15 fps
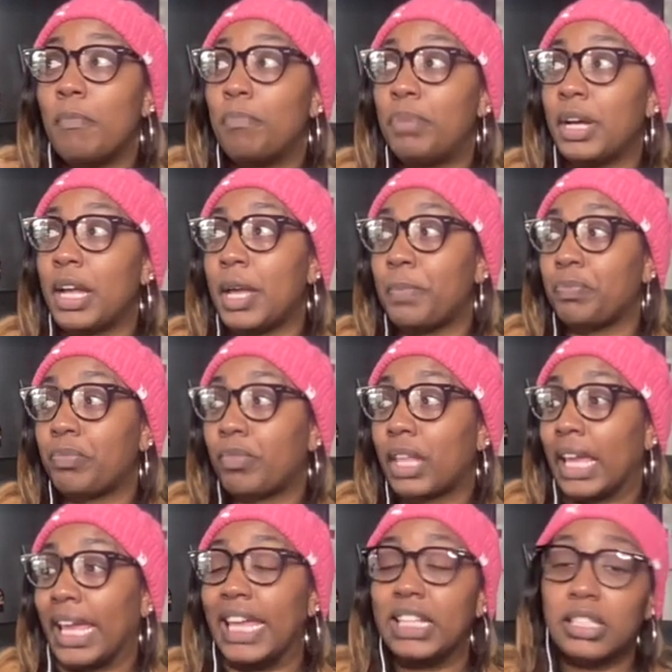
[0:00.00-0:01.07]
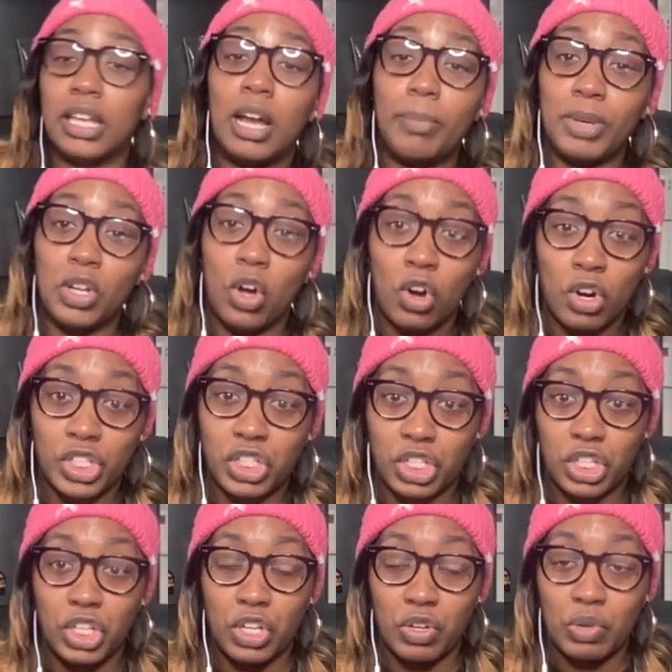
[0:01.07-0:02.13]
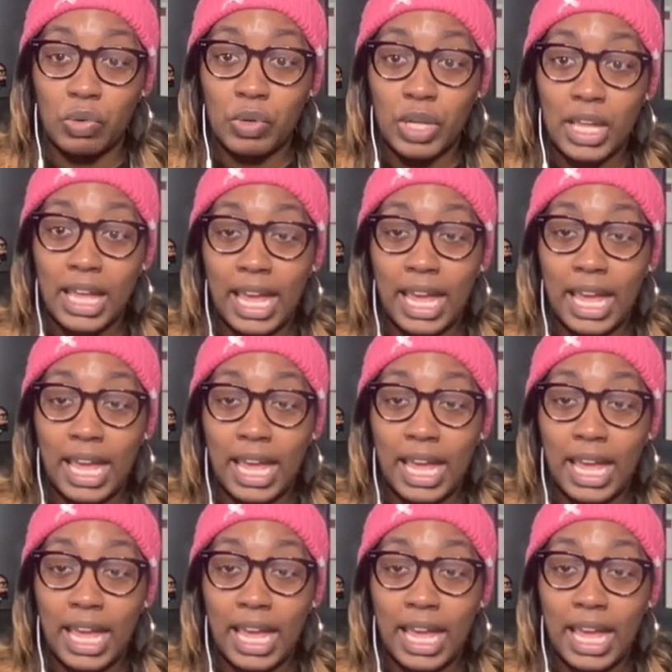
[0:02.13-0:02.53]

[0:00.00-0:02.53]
but he's coming on to you